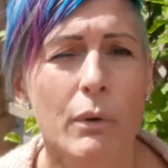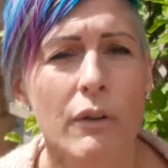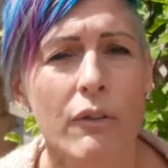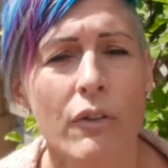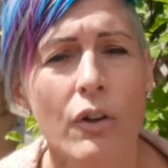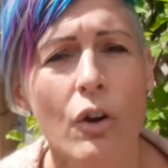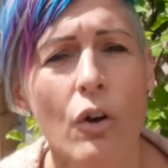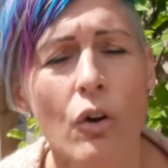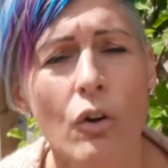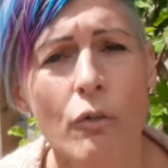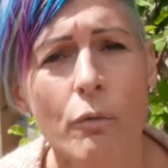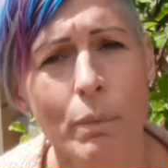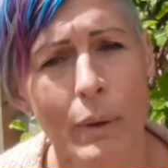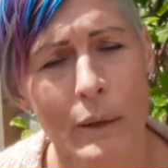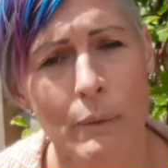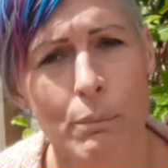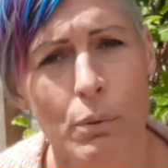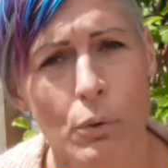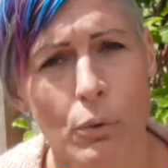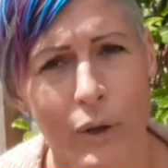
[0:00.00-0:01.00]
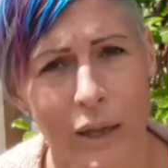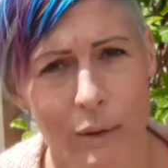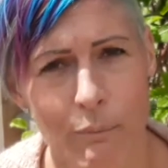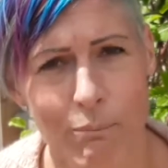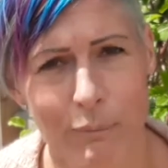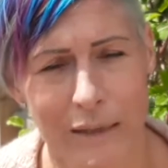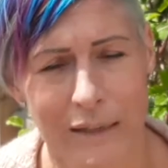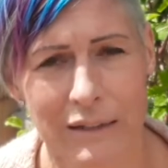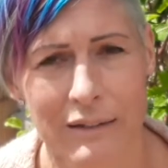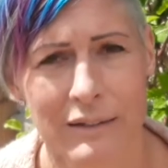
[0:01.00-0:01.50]
lot of people get
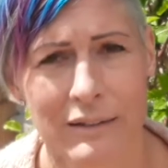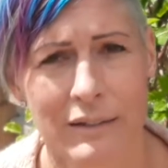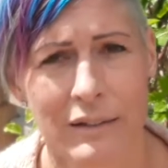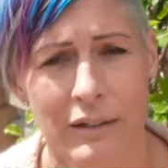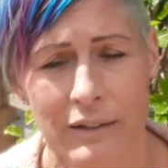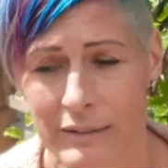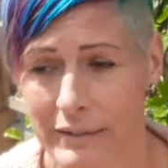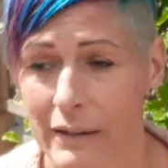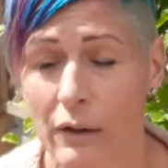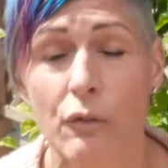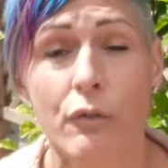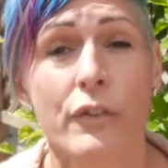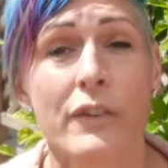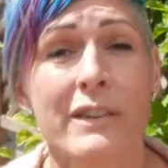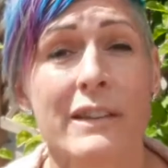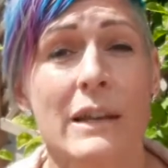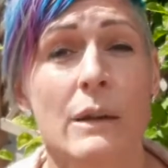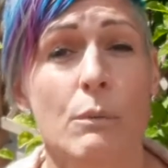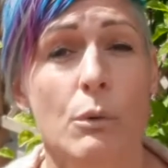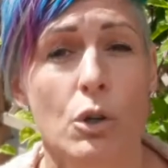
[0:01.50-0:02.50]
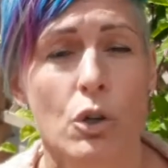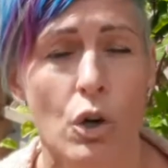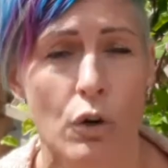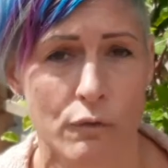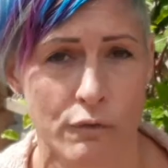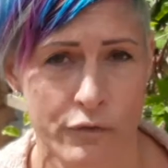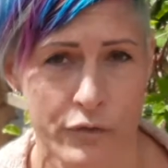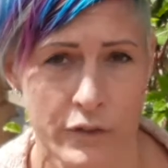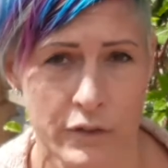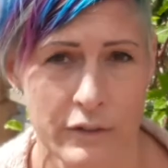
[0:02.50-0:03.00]
mixed self-esteem and
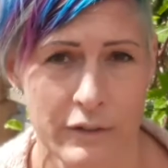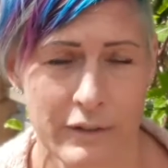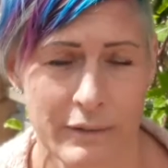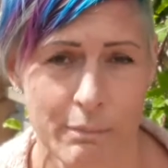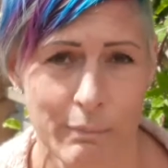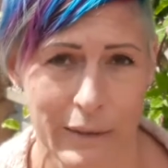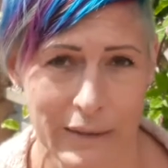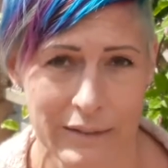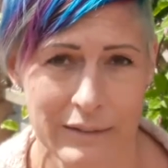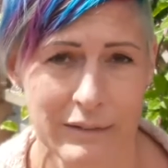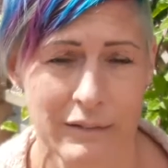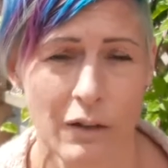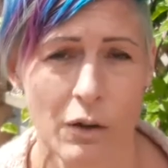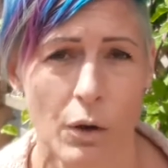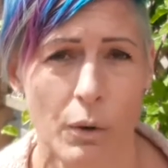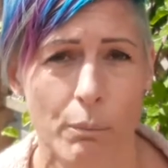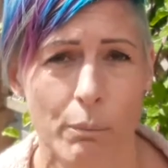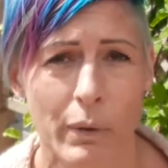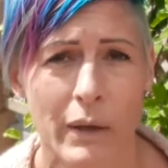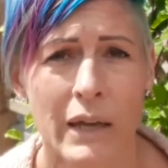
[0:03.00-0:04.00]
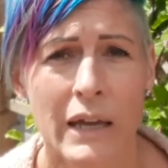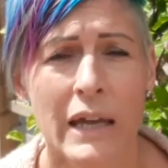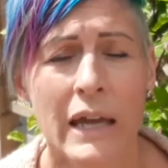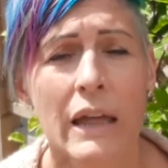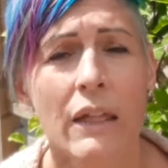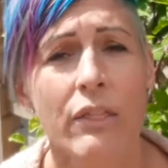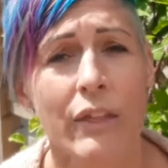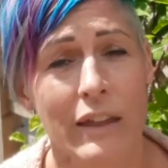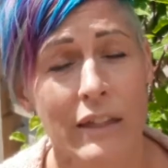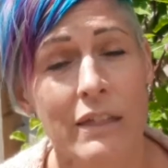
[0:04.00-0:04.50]
confidence mixed up.
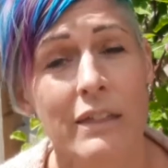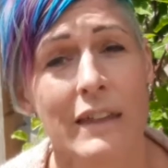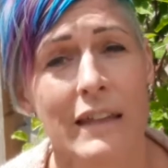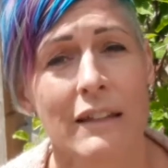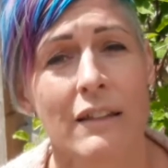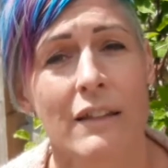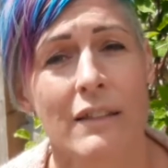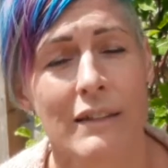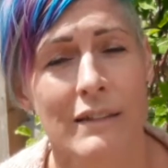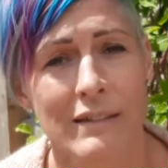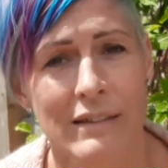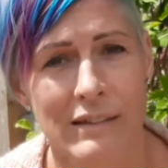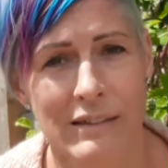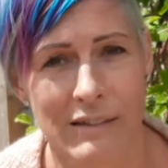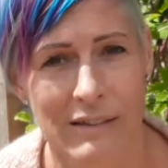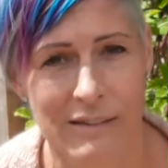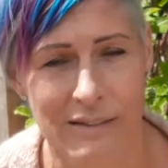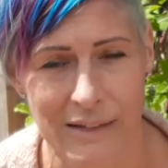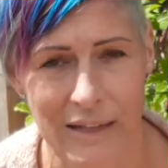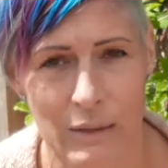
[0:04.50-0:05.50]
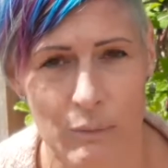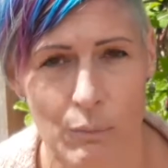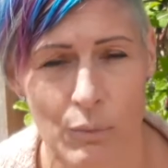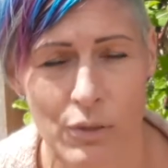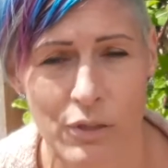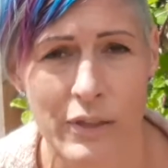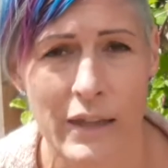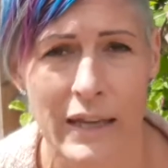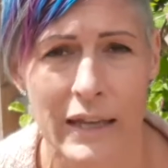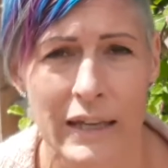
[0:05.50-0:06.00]
They think that this is the same
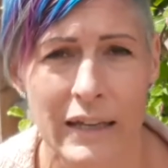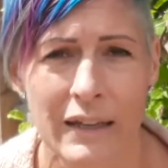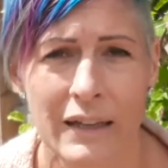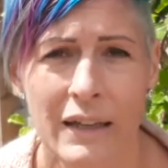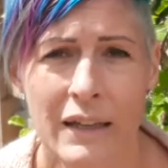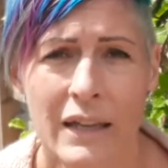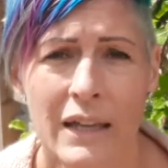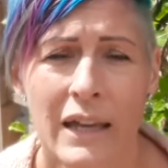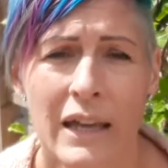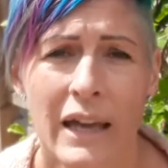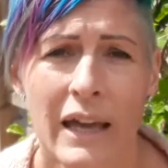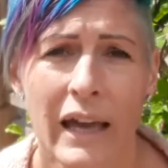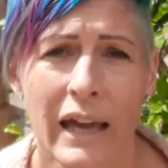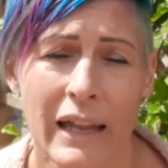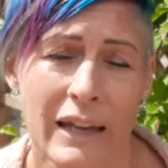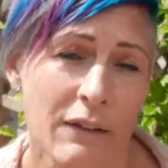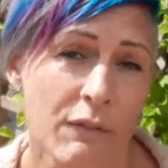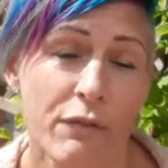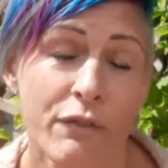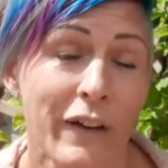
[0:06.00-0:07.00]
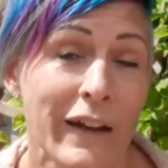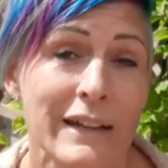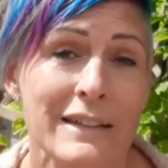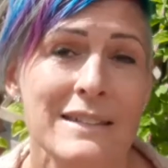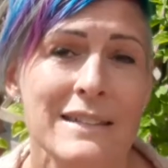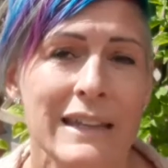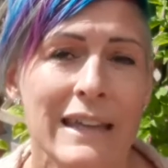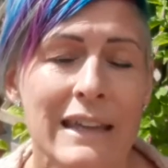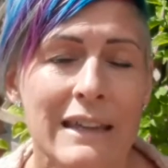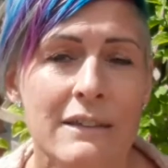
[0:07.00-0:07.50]
thing. And in fact
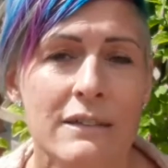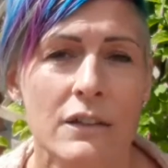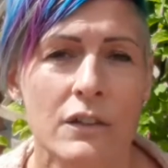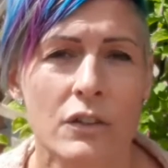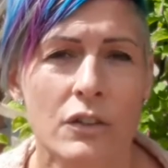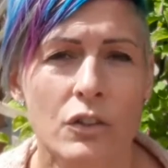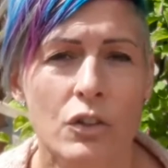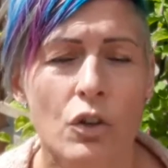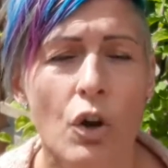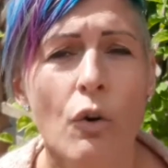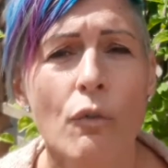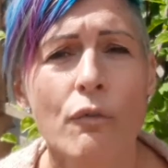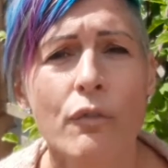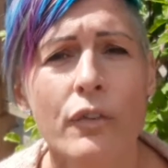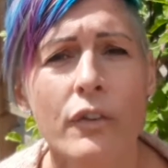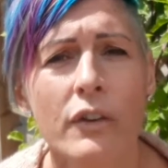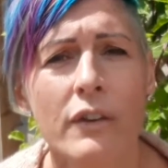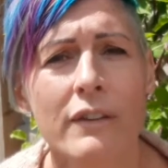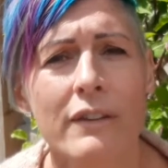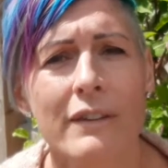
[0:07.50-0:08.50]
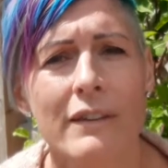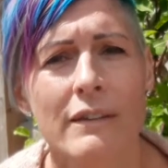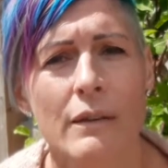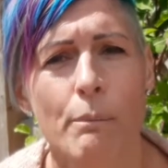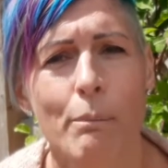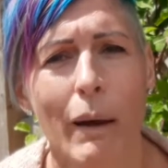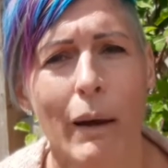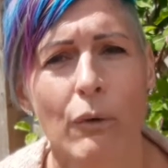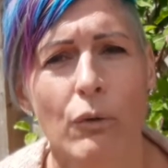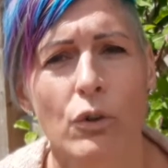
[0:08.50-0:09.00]
it isn't. Confidence is
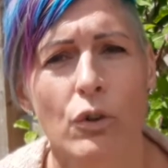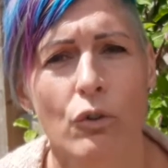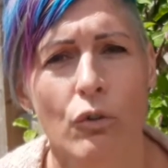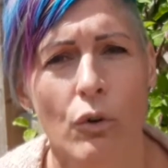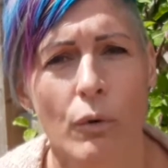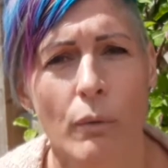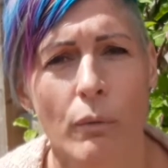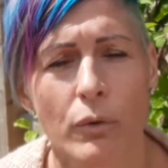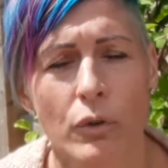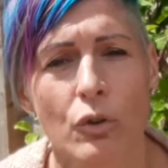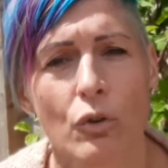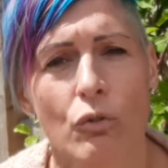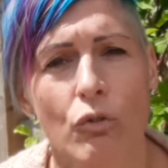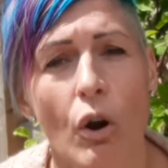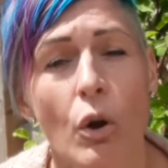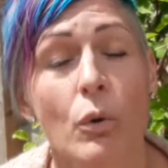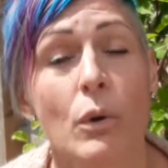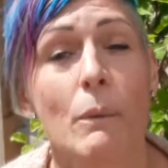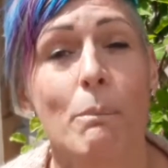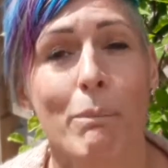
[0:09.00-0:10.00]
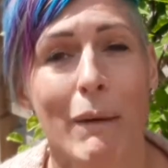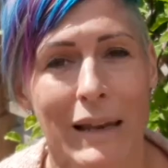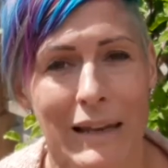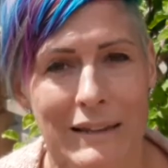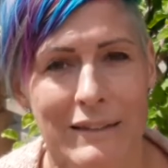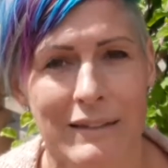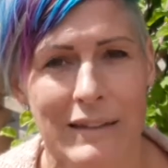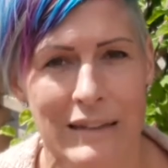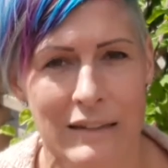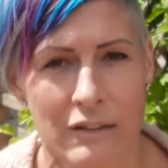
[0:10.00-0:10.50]
about your own
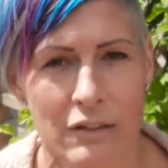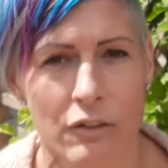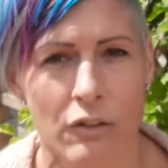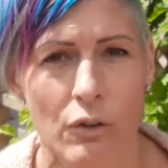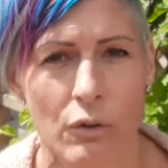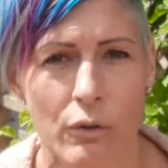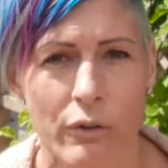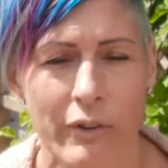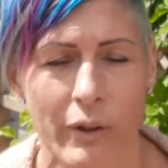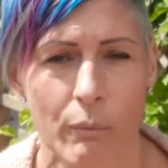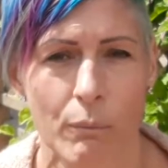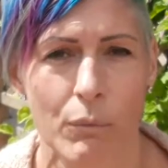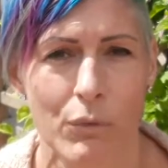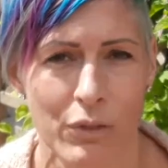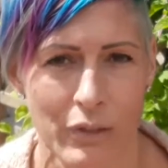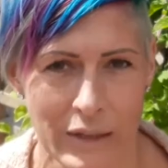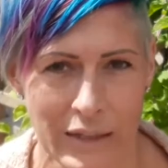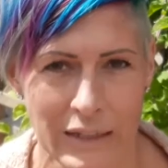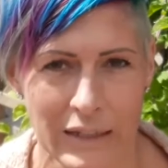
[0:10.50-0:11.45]
ability to do something,